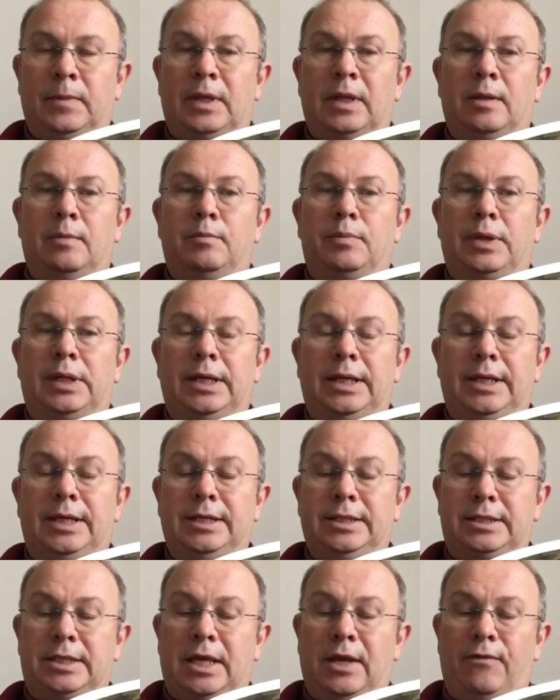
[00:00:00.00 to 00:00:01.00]
Please
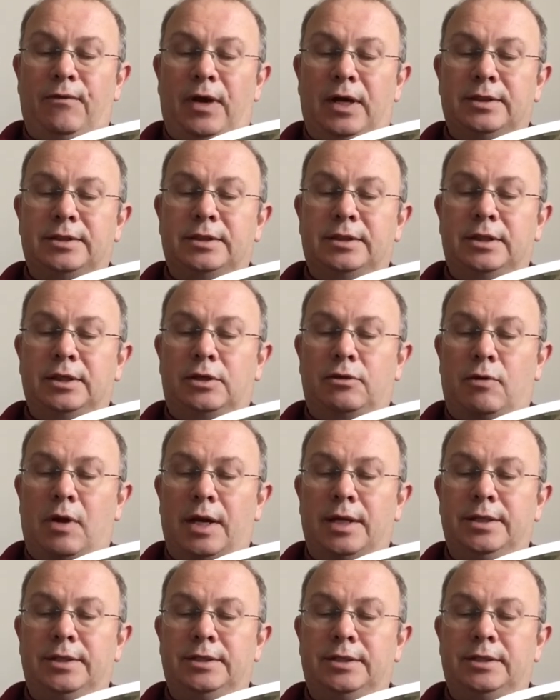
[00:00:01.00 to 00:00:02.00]
give us the
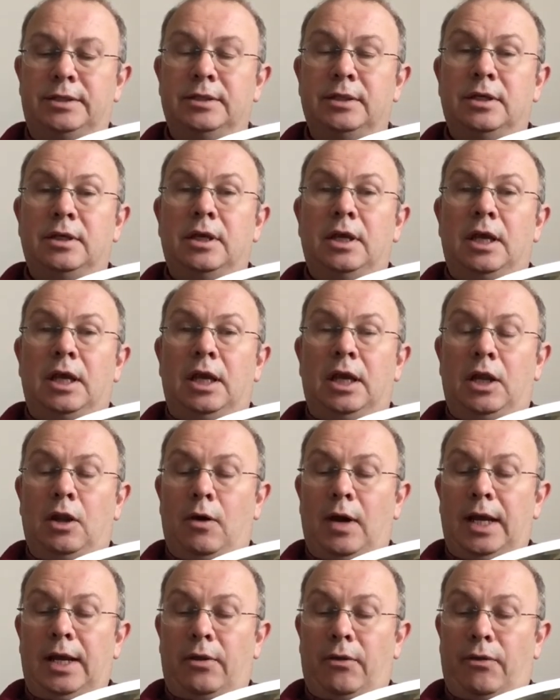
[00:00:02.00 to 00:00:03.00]
grace,
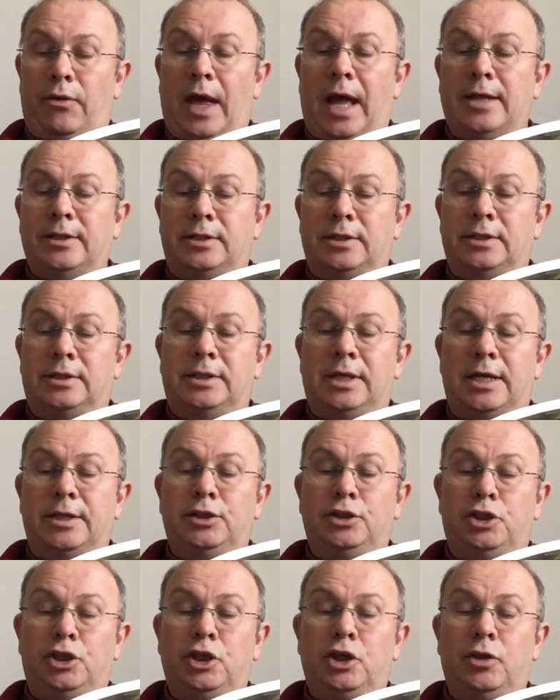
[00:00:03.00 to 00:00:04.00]
like that
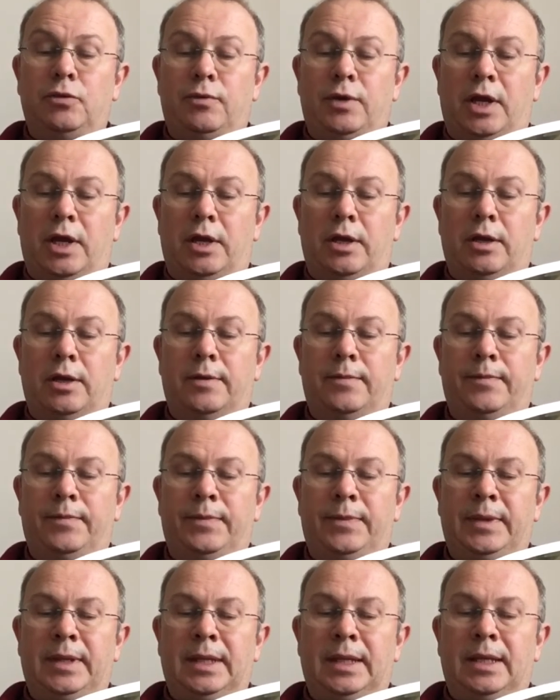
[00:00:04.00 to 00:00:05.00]
centurion,
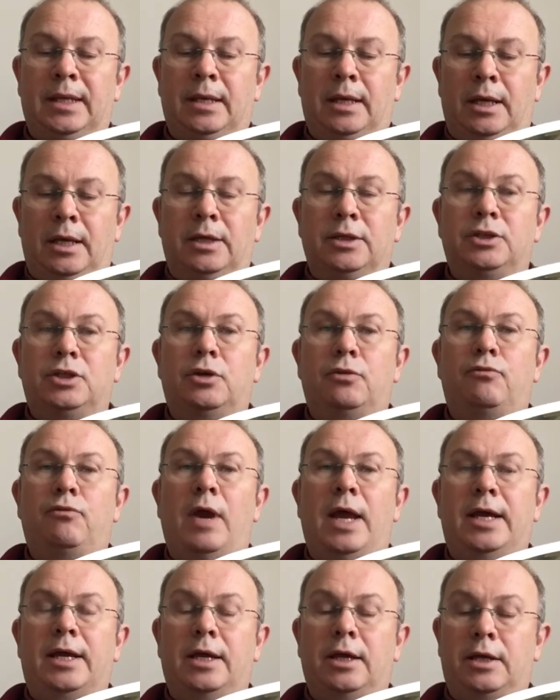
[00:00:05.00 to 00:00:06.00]
to
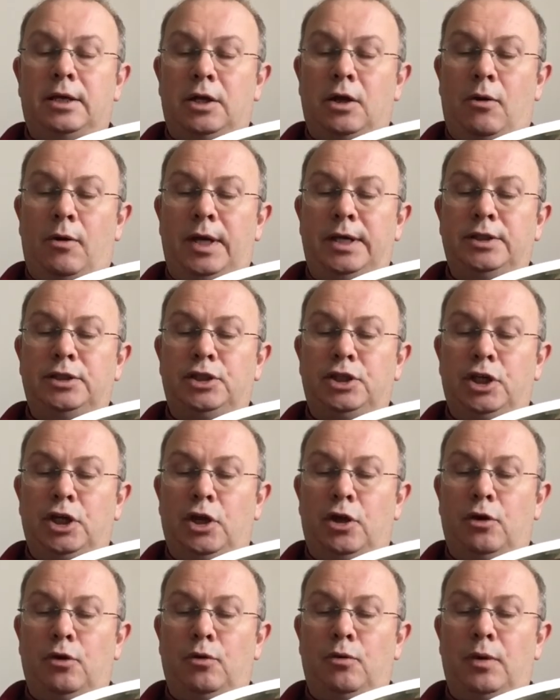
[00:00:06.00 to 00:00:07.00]
recognise
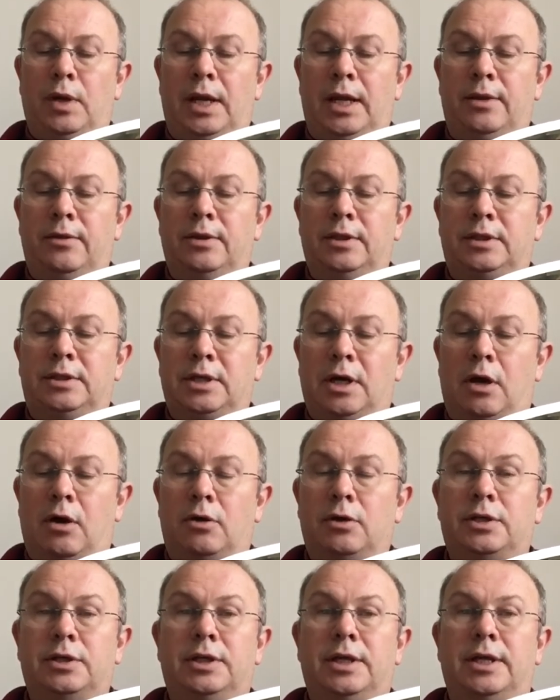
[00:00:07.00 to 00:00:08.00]
you in the
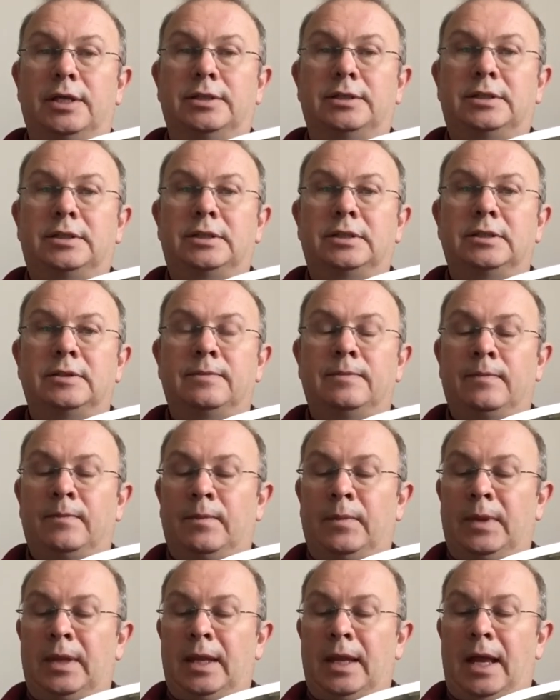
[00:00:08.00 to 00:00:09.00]
darkness
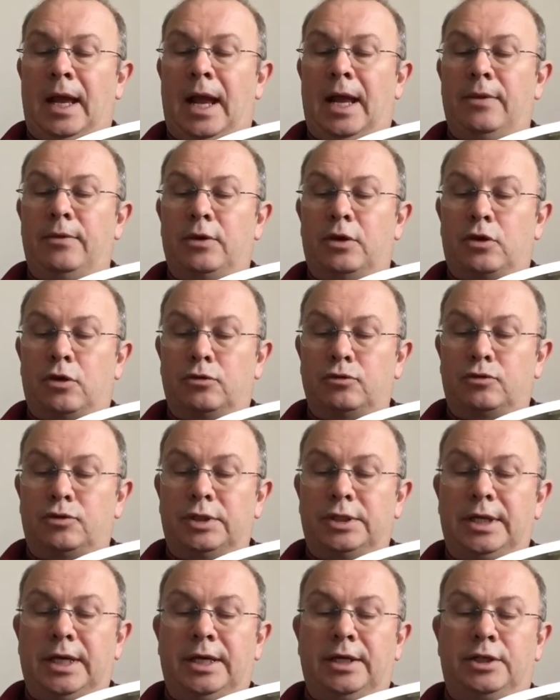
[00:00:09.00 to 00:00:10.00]
and the
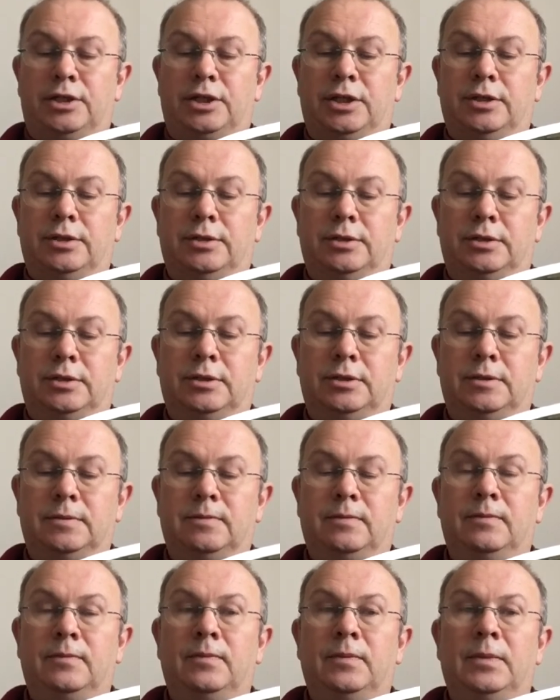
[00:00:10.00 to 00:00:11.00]
contradictions,
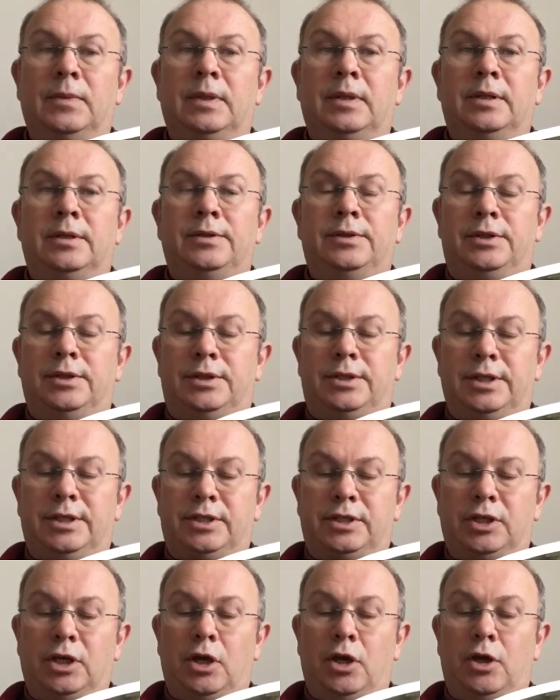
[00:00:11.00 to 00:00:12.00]
to to
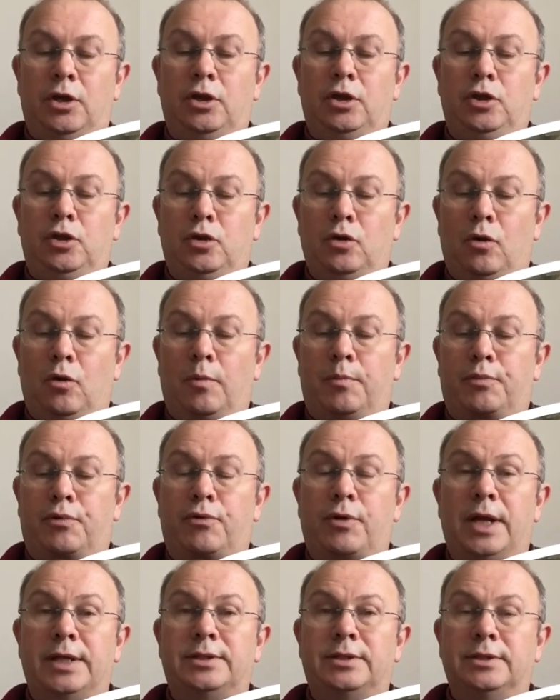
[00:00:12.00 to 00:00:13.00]
discern your
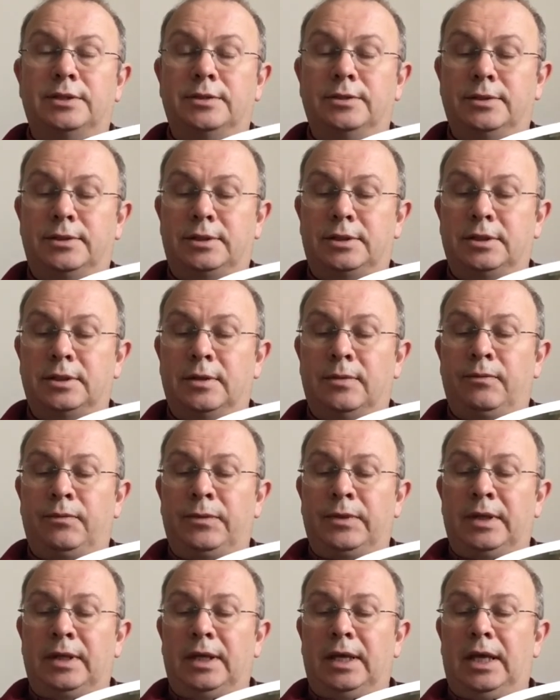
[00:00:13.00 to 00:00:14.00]
presence
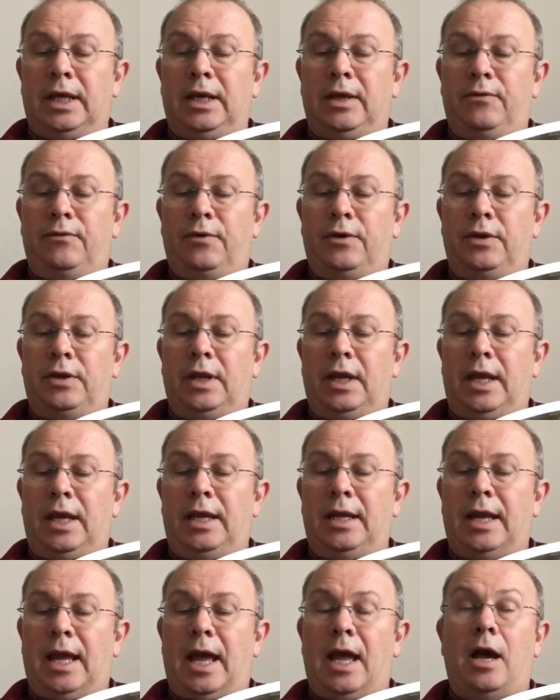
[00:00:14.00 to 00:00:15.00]
even
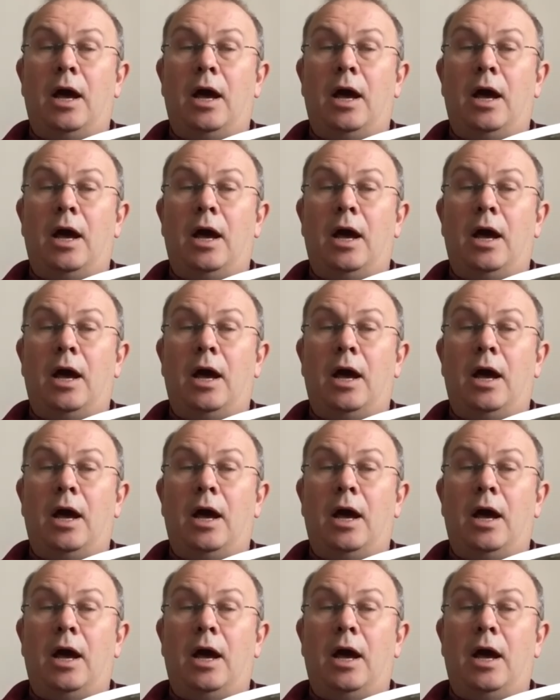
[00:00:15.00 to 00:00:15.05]
in our